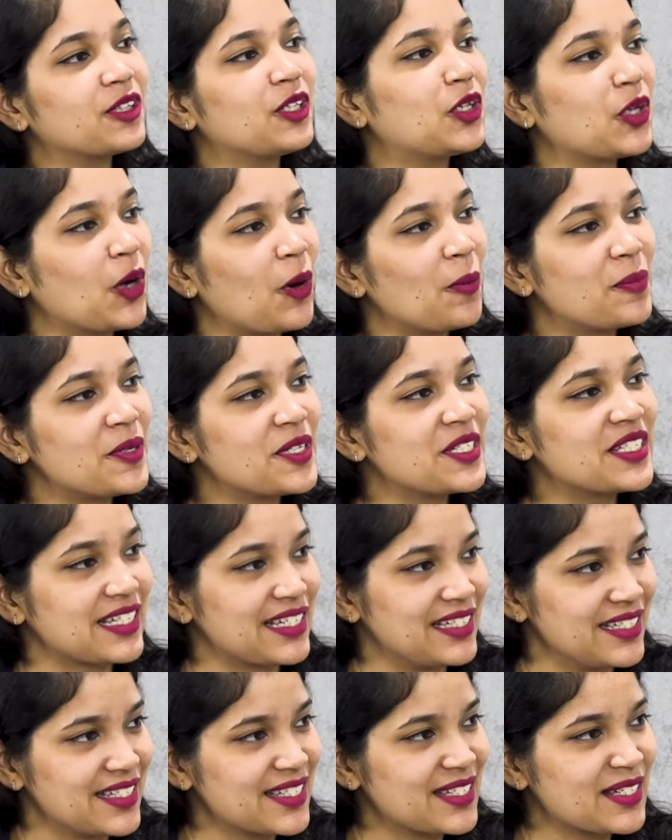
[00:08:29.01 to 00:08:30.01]
in the
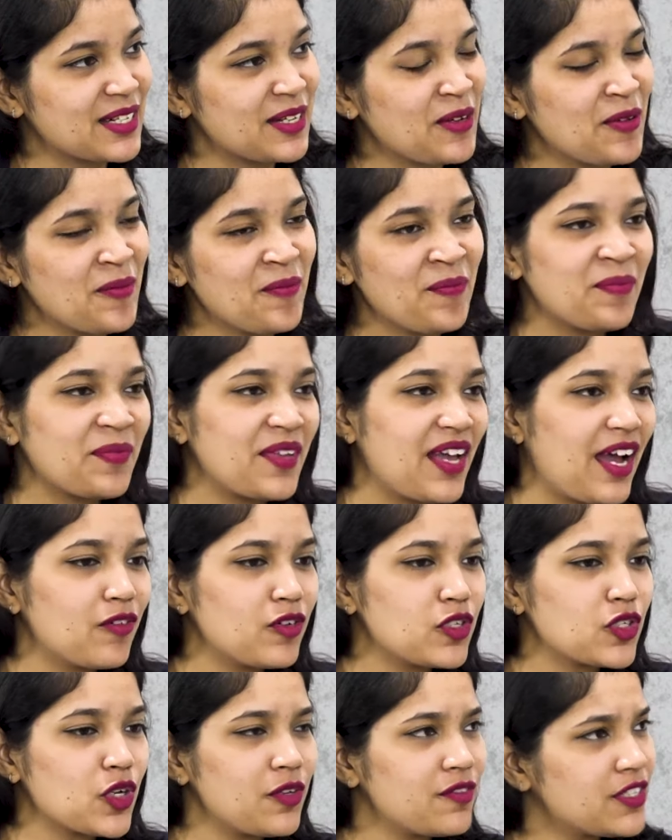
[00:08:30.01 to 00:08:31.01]
toppers list. I
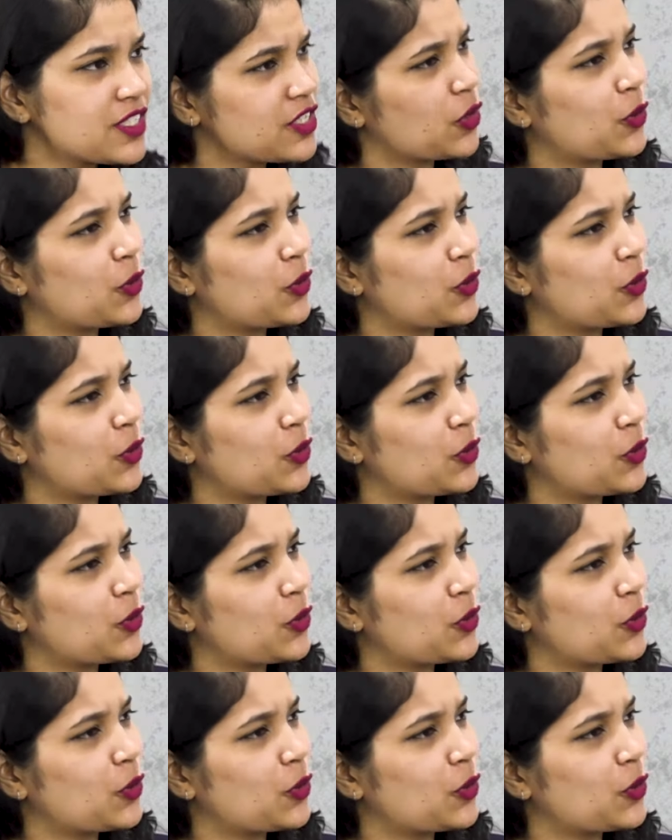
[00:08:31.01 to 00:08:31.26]
was always